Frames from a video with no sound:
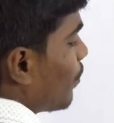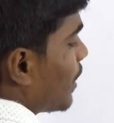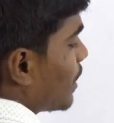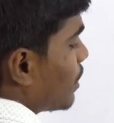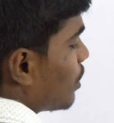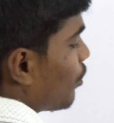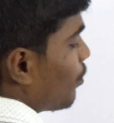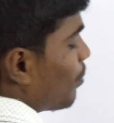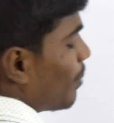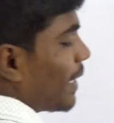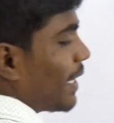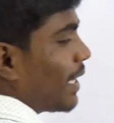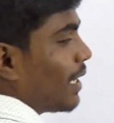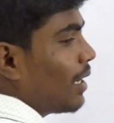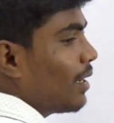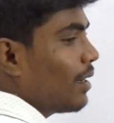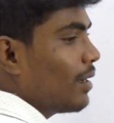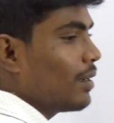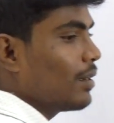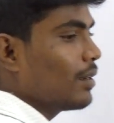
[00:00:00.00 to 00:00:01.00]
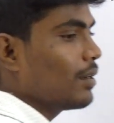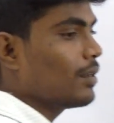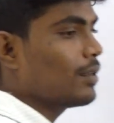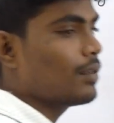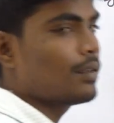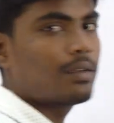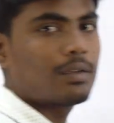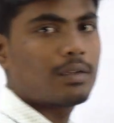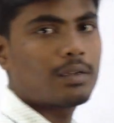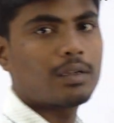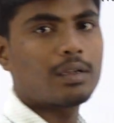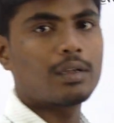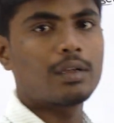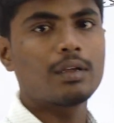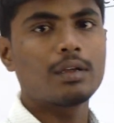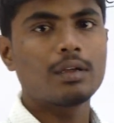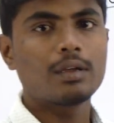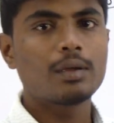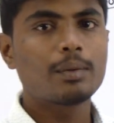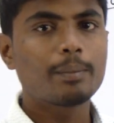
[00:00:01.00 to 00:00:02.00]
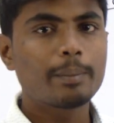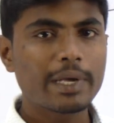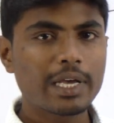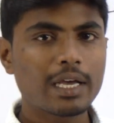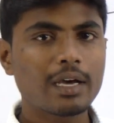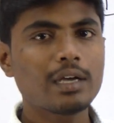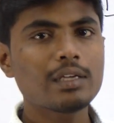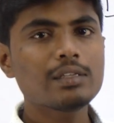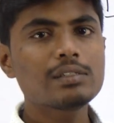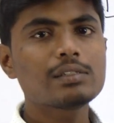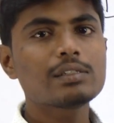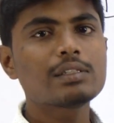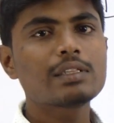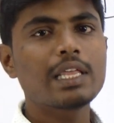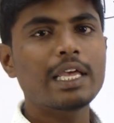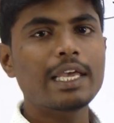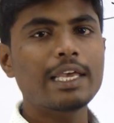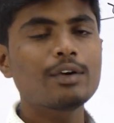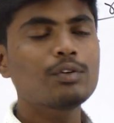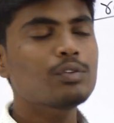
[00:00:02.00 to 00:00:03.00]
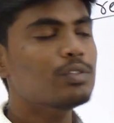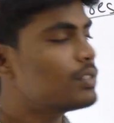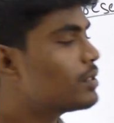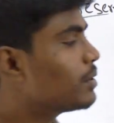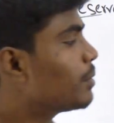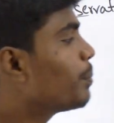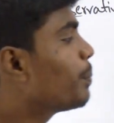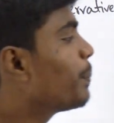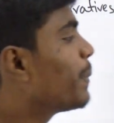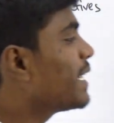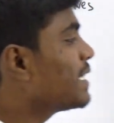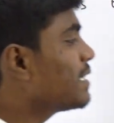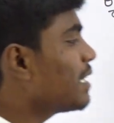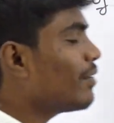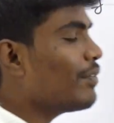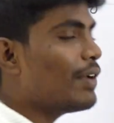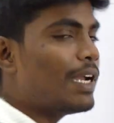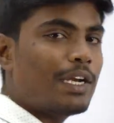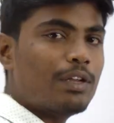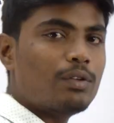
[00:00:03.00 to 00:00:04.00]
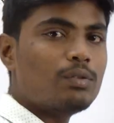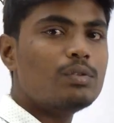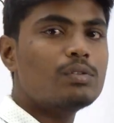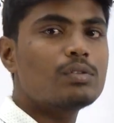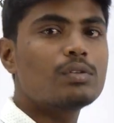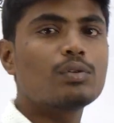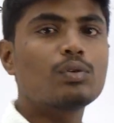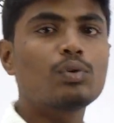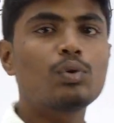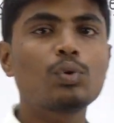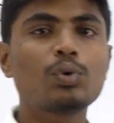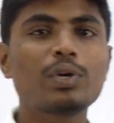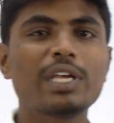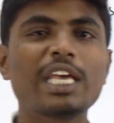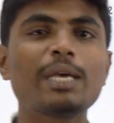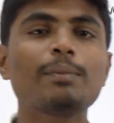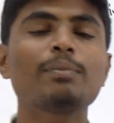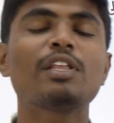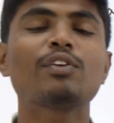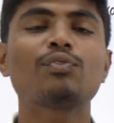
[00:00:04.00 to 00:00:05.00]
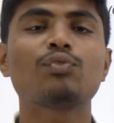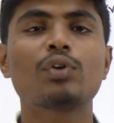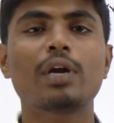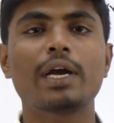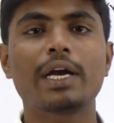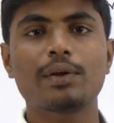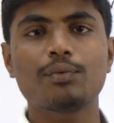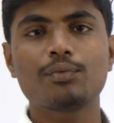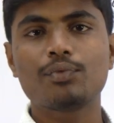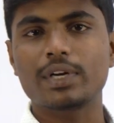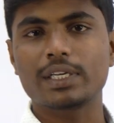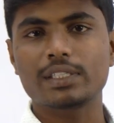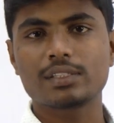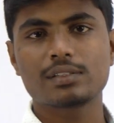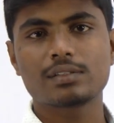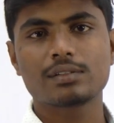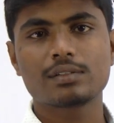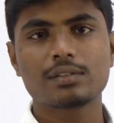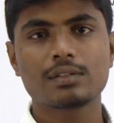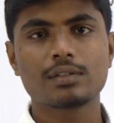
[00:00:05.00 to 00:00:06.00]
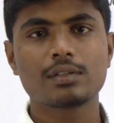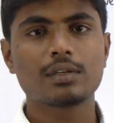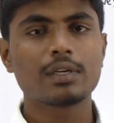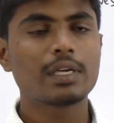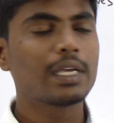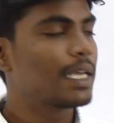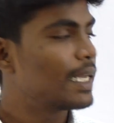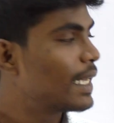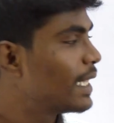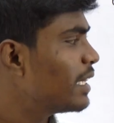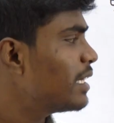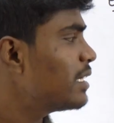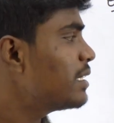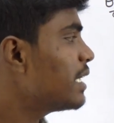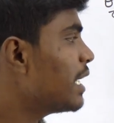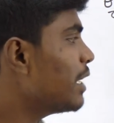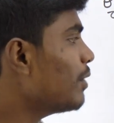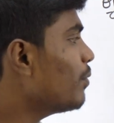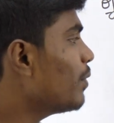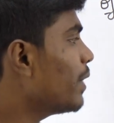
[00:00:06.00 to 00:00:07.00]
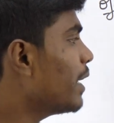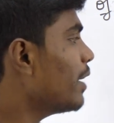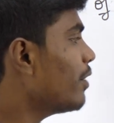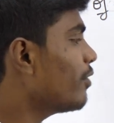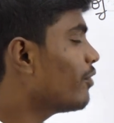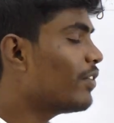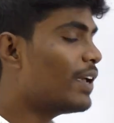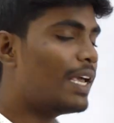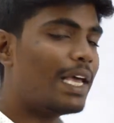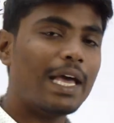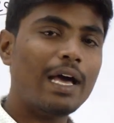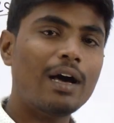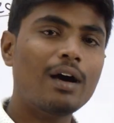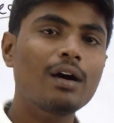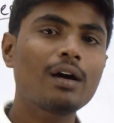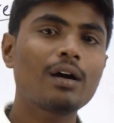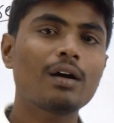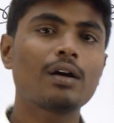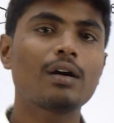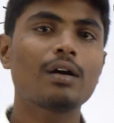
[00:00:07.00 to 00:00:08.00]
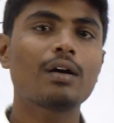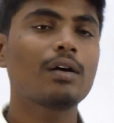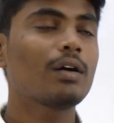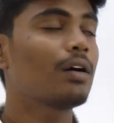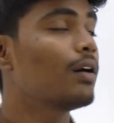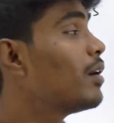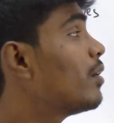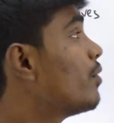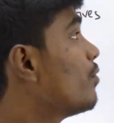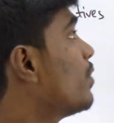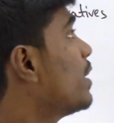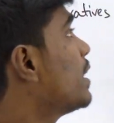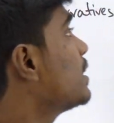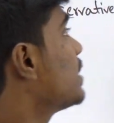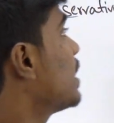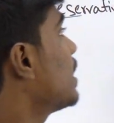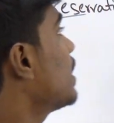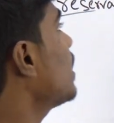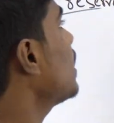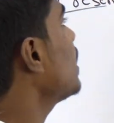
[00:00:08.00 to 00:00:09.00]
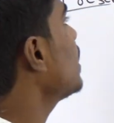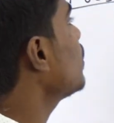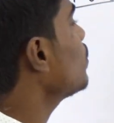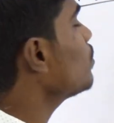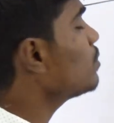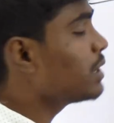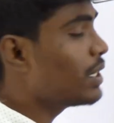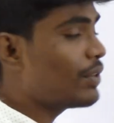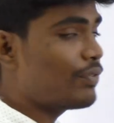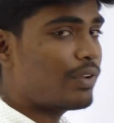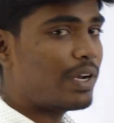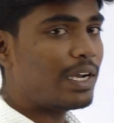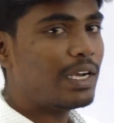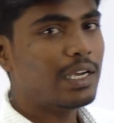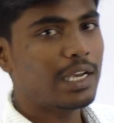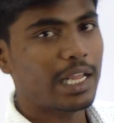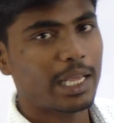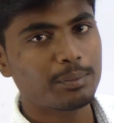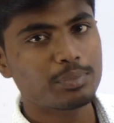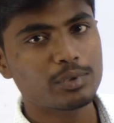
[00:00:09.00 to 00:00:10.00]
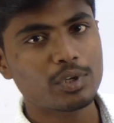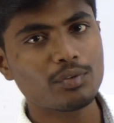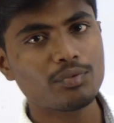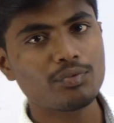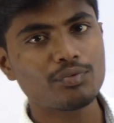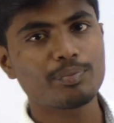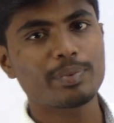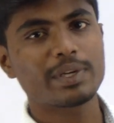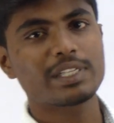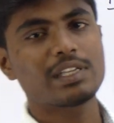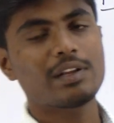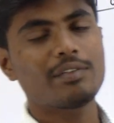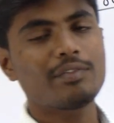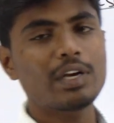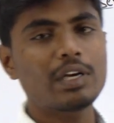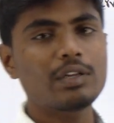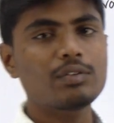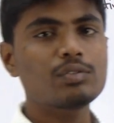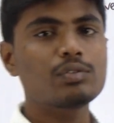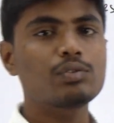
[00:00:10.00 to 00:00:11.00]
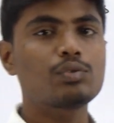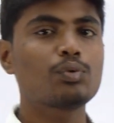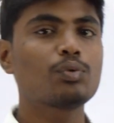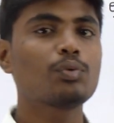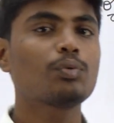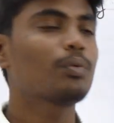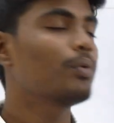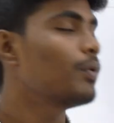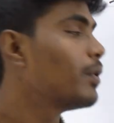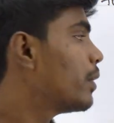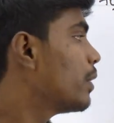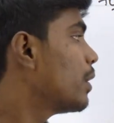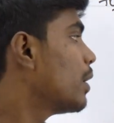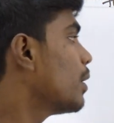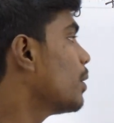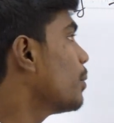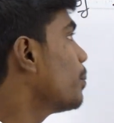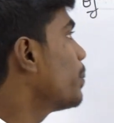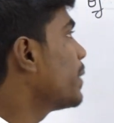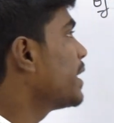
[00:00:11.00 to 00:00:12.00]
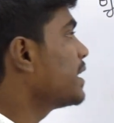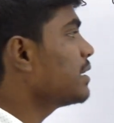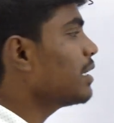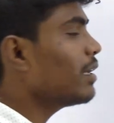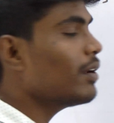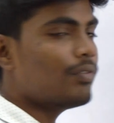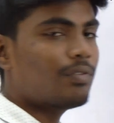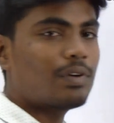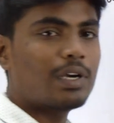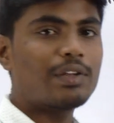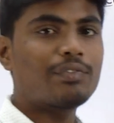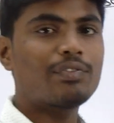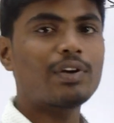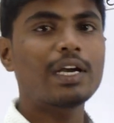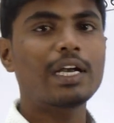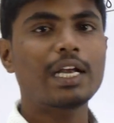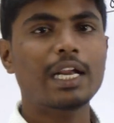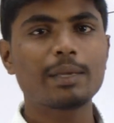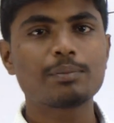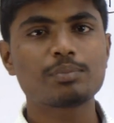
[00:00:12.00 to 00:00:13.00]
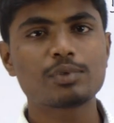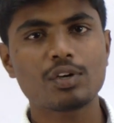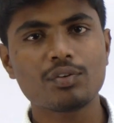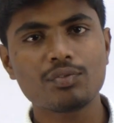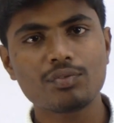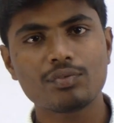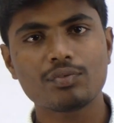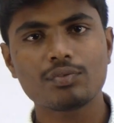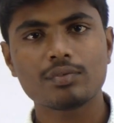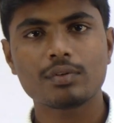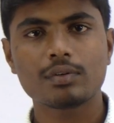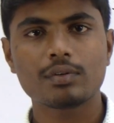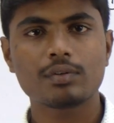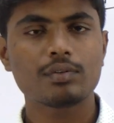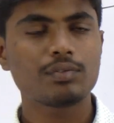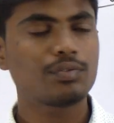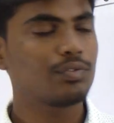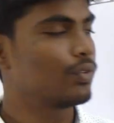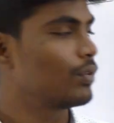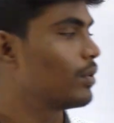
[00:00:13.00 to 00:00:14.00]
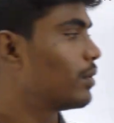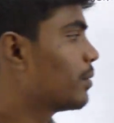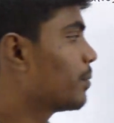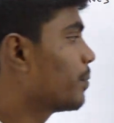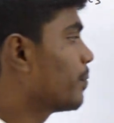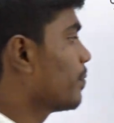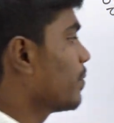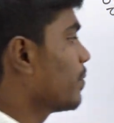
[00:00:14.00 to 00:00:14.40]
fresh of pickle? Because they use preservatives to keep the food item fresh. In the same way, we generally use different types of preservatives to preserve different types of food.